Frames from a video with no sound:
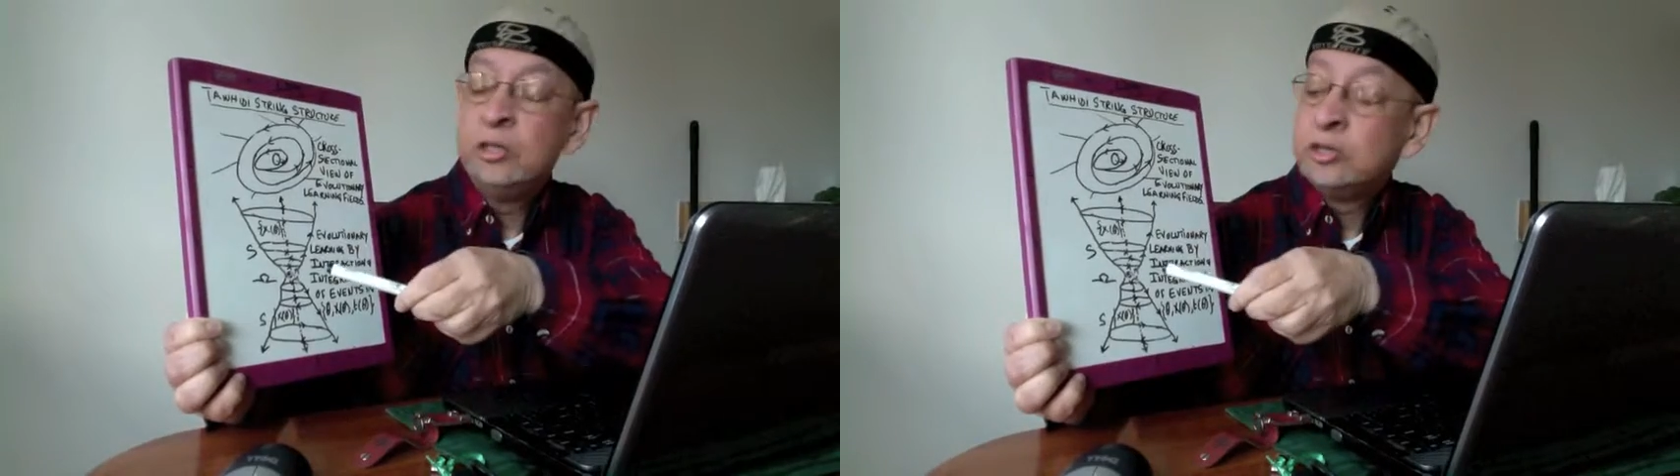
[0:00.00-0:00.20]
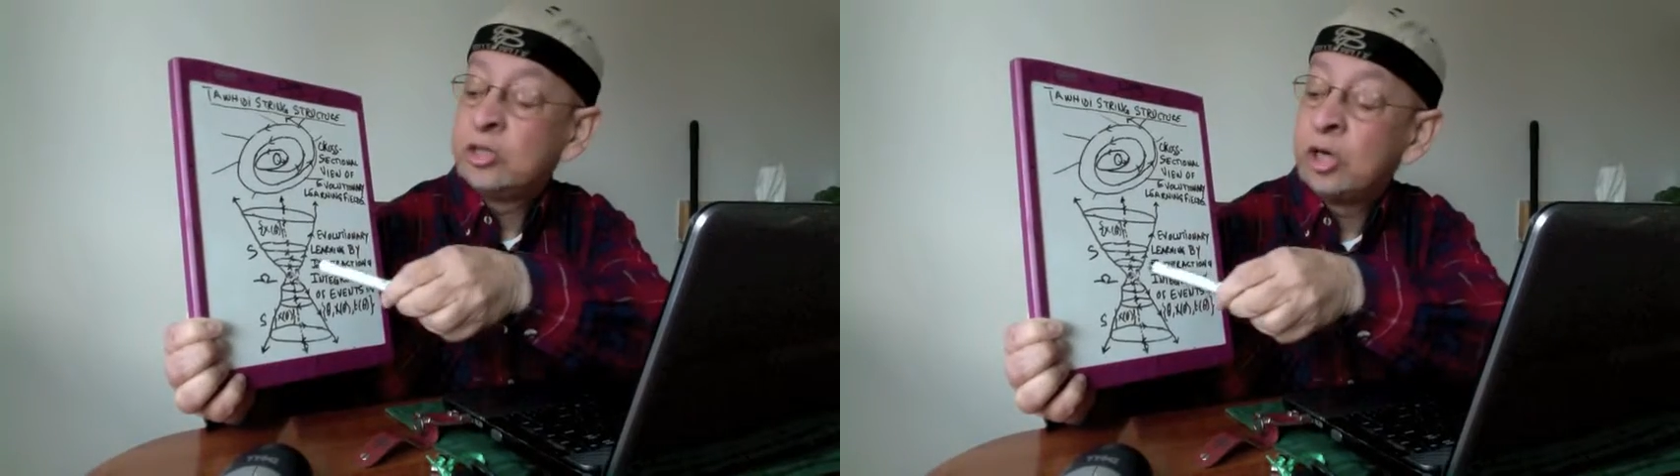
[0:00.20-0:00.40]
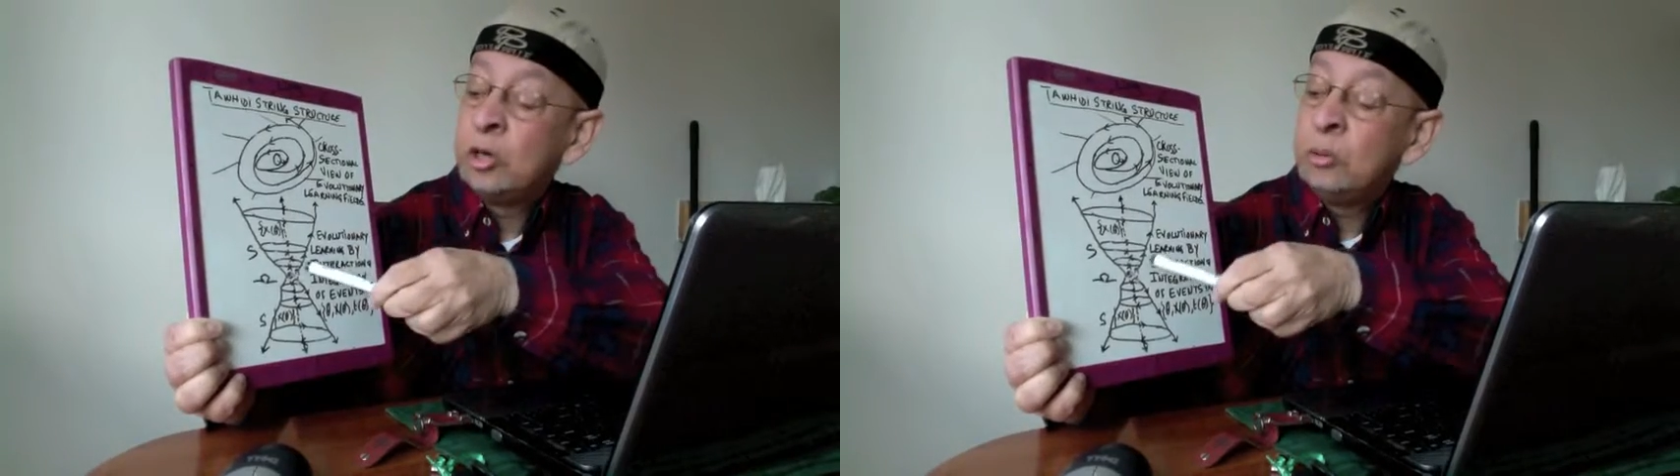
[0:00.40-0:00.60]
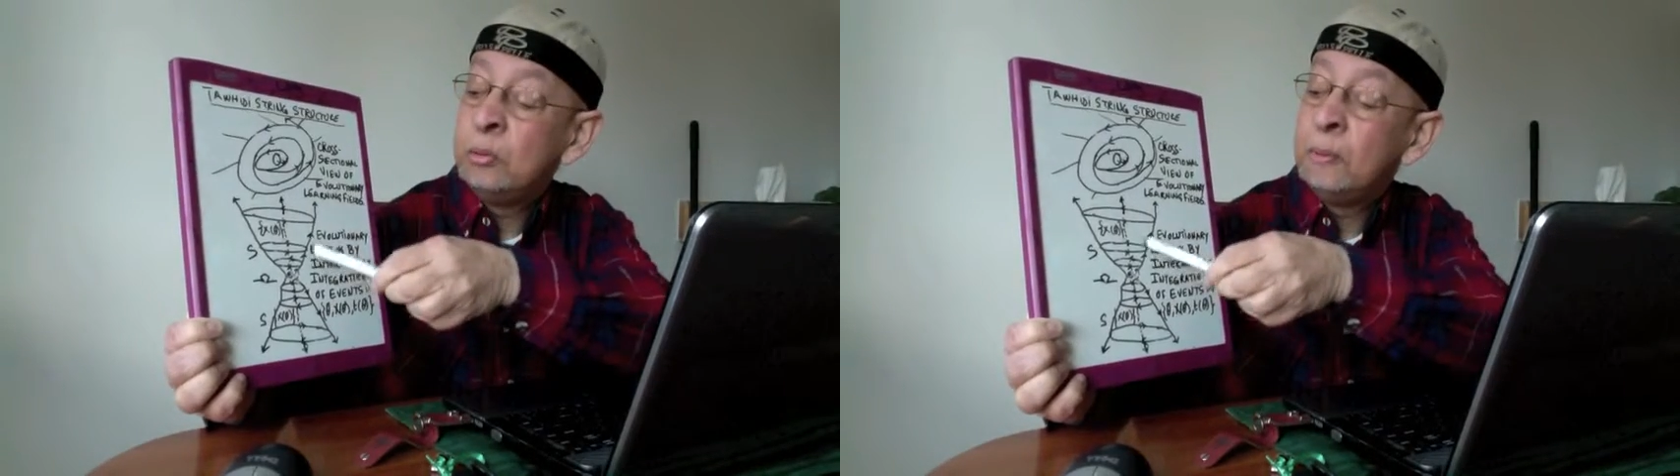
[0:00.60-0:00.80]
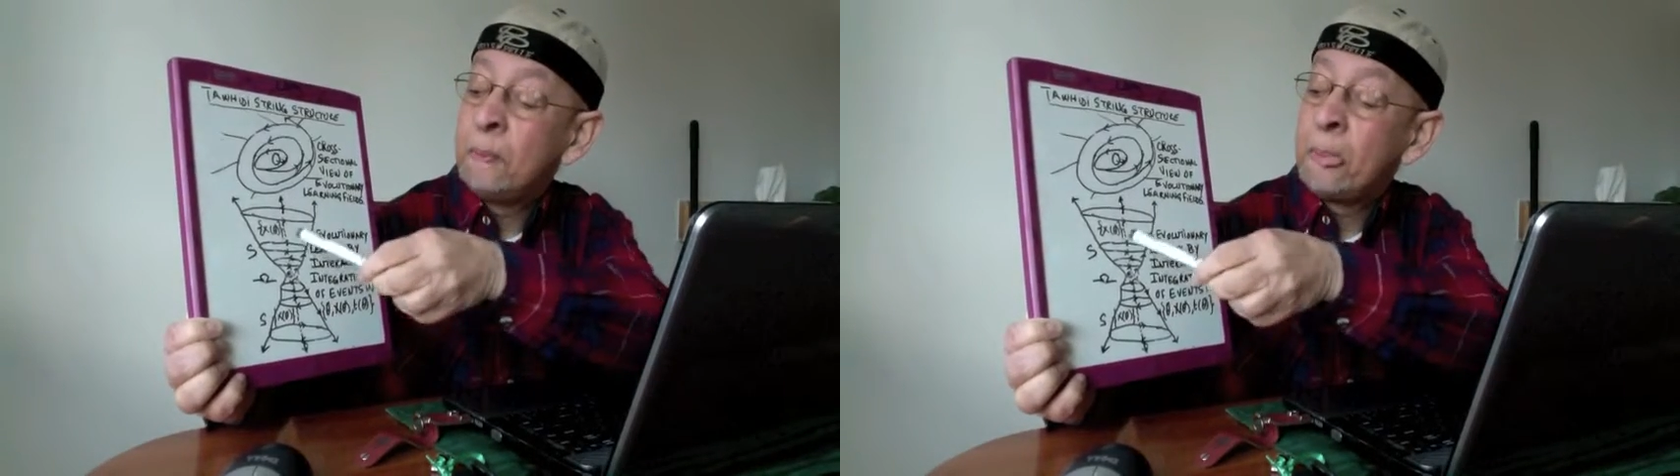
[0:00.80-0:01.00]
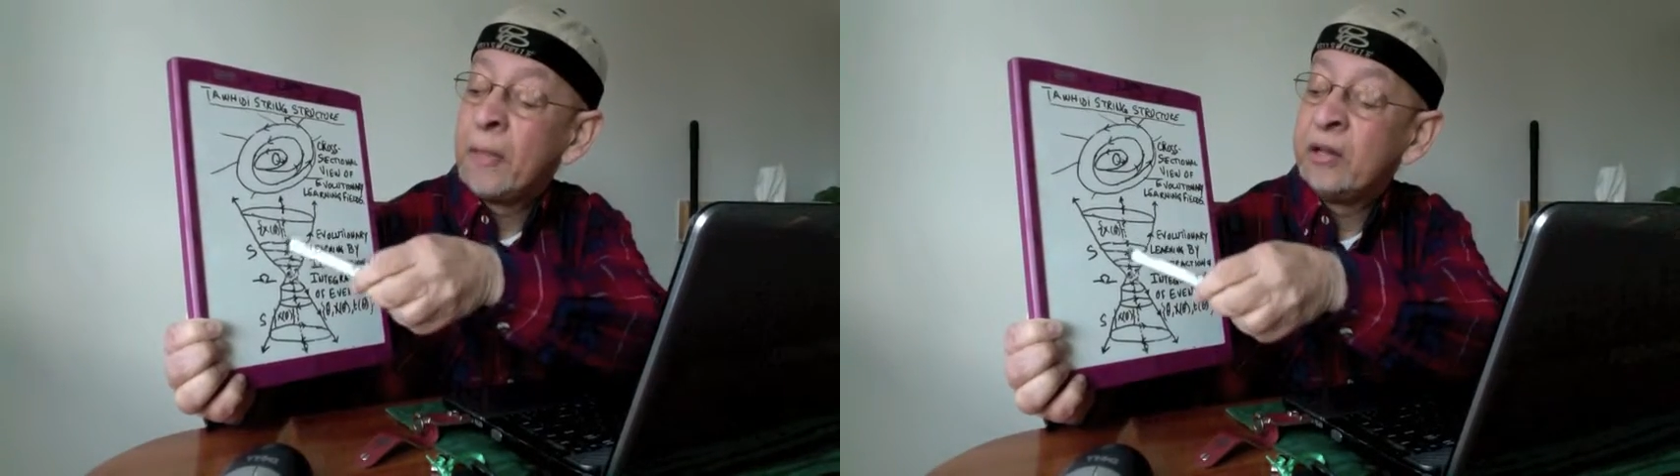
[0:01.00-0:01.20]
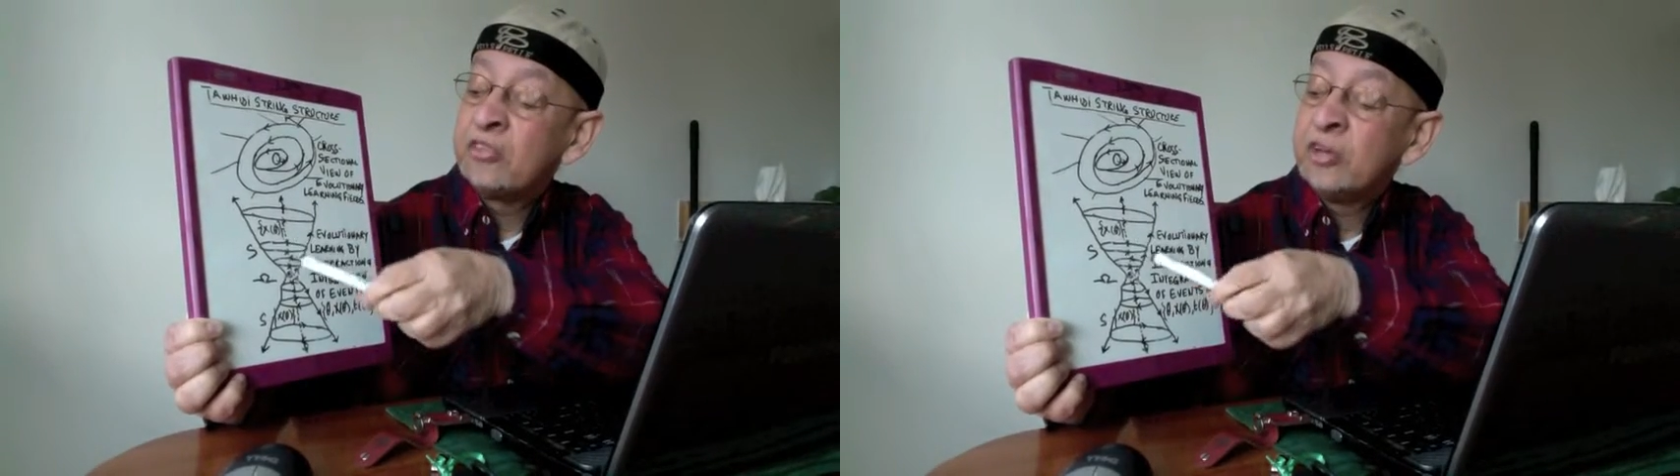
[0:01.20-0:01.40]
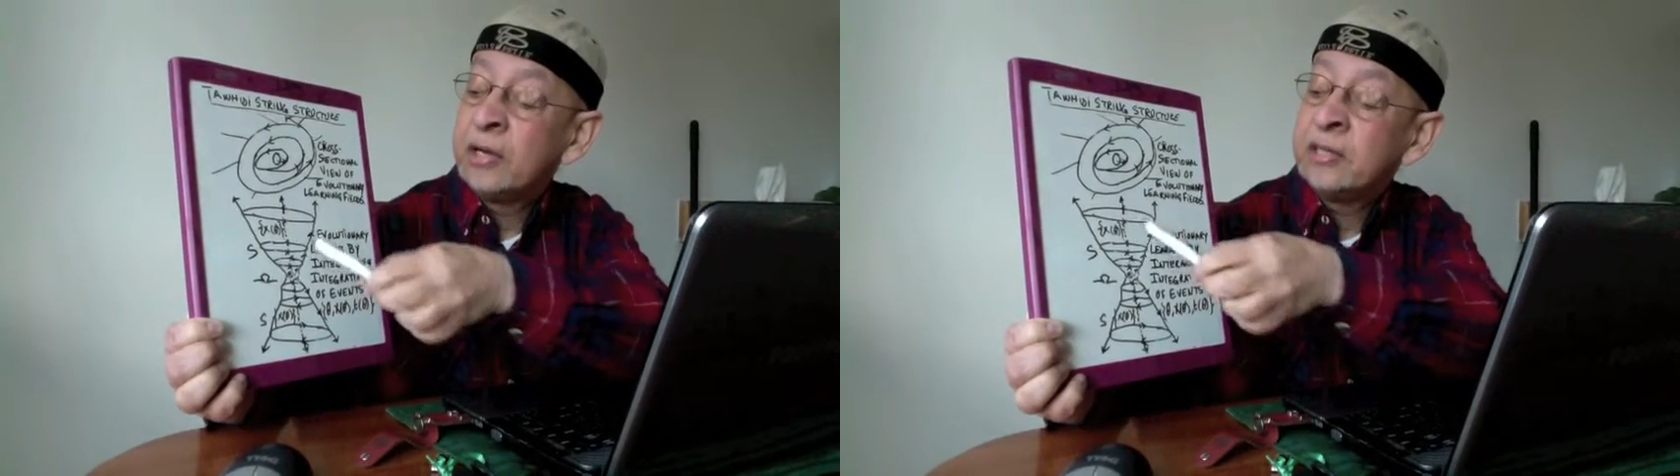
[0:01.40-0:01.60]
So the
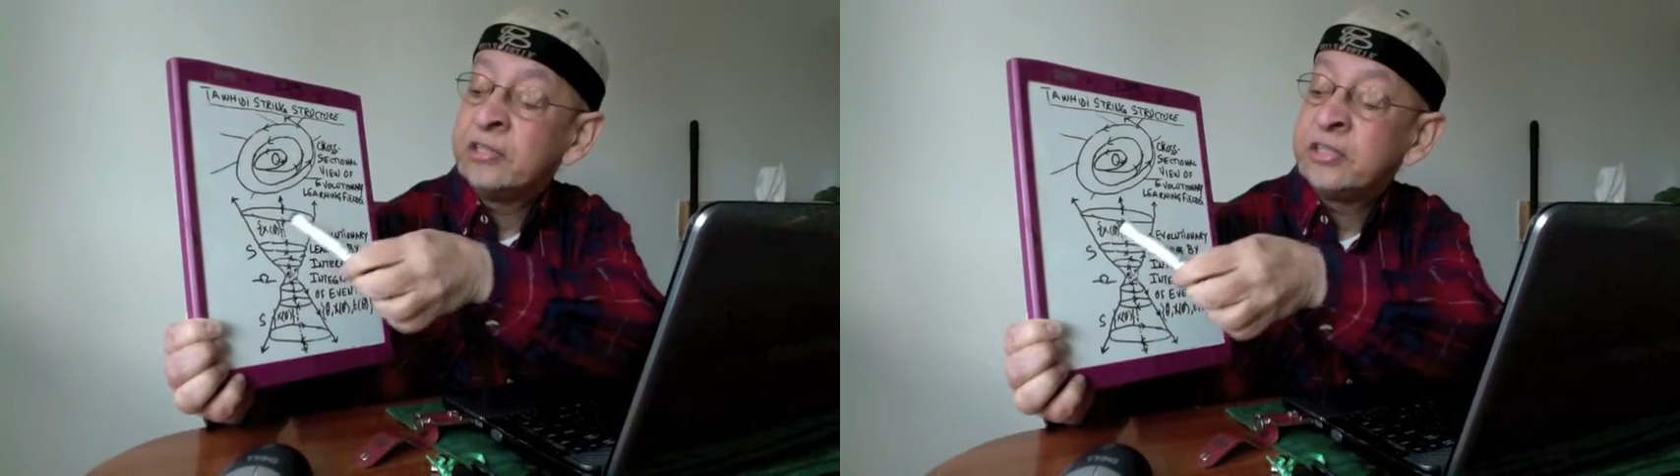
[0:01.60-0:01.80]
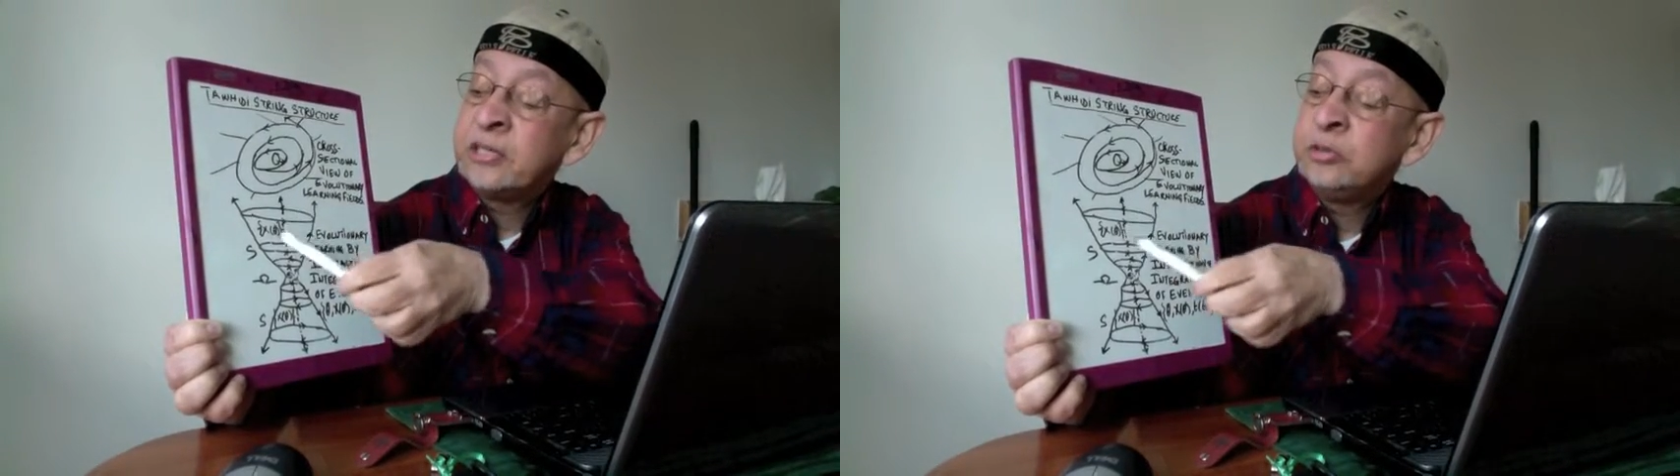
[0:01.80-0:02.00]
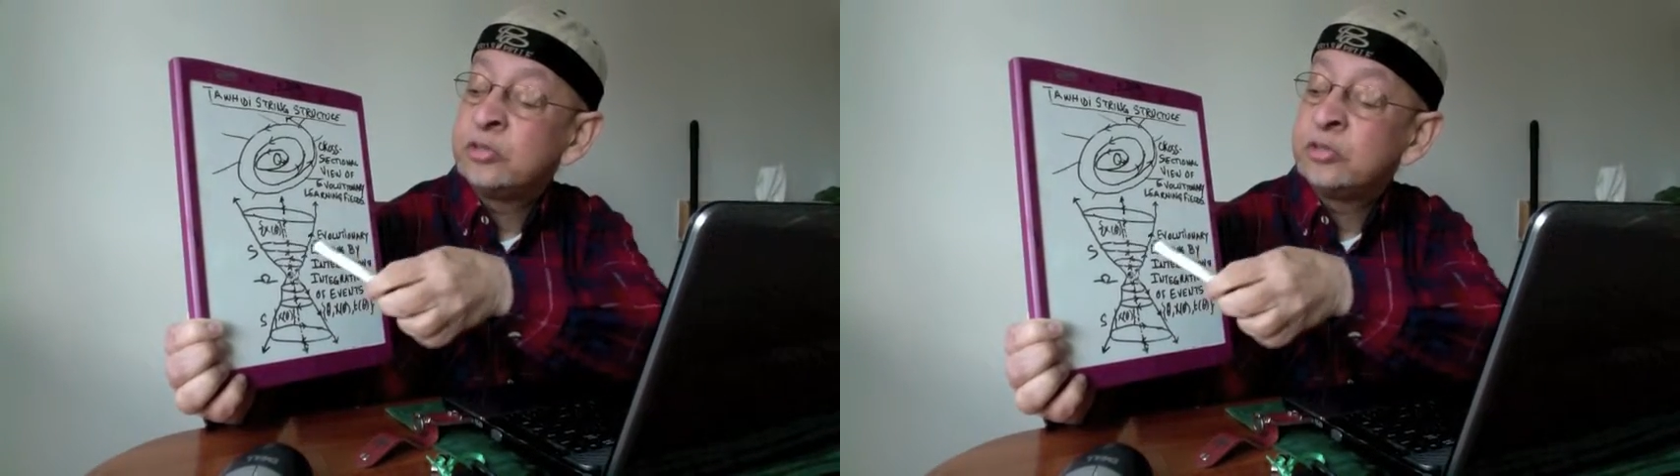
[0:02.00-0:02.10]
circles that